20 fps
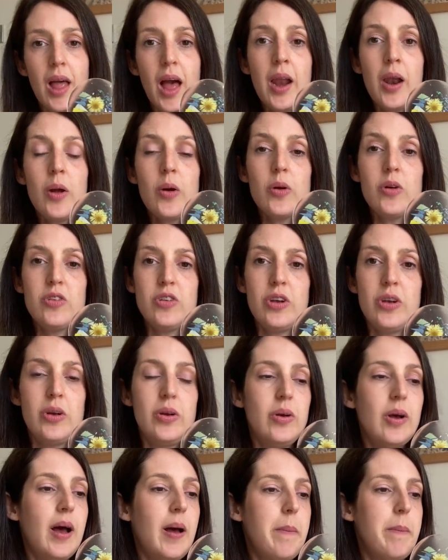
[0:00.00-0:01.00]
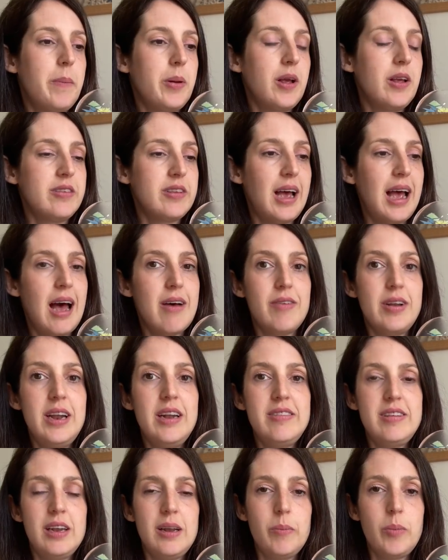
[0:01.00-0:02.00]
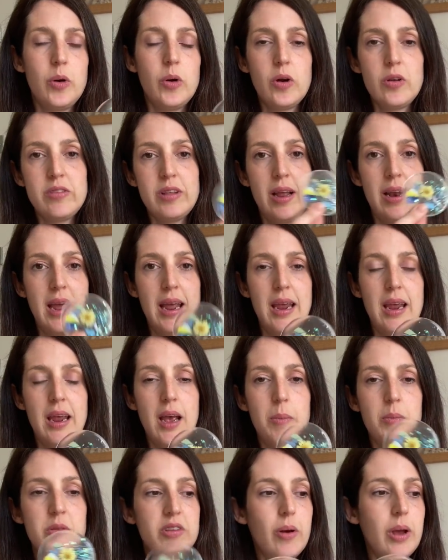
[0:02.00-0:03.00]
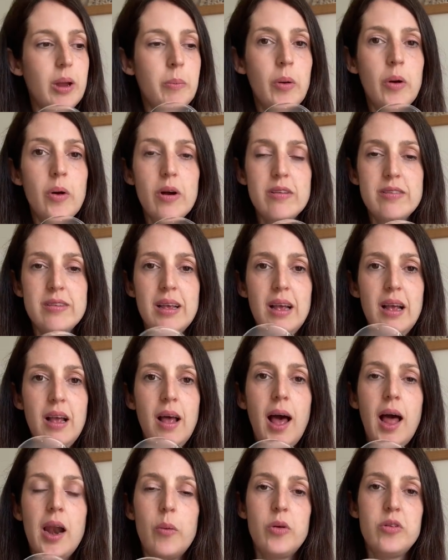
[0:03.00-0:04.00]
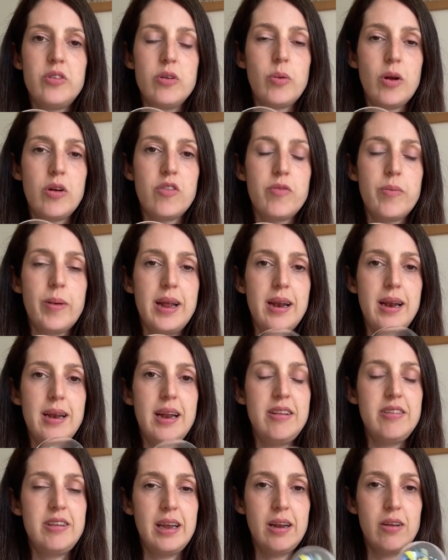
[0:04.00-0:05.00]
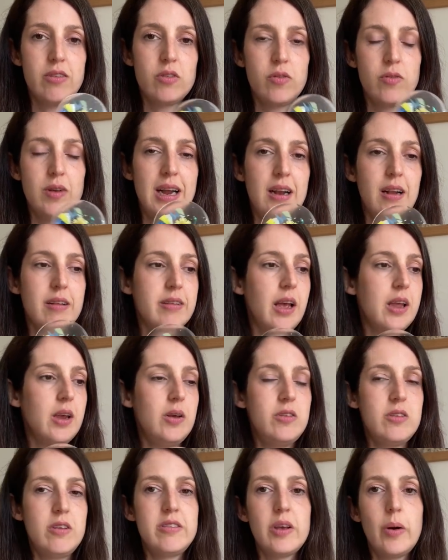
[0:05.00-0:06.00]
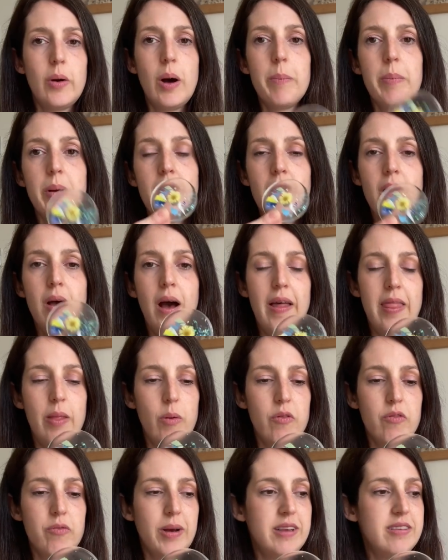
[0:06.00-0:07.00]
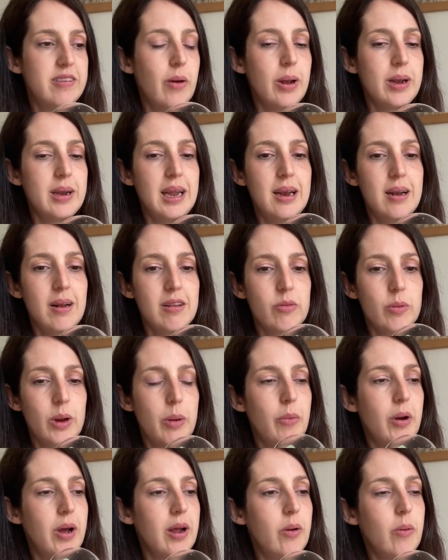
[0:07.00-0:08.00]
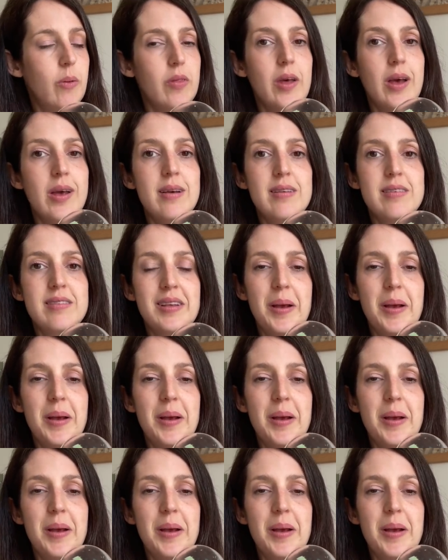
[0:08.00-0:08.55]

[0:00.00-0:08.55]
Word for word: And I got two um, because I have a knitting box and a um, sewing box, and I wanted one for my knitting sort of needles I use to sew up, and then one for my sewing needles when I'm working with those.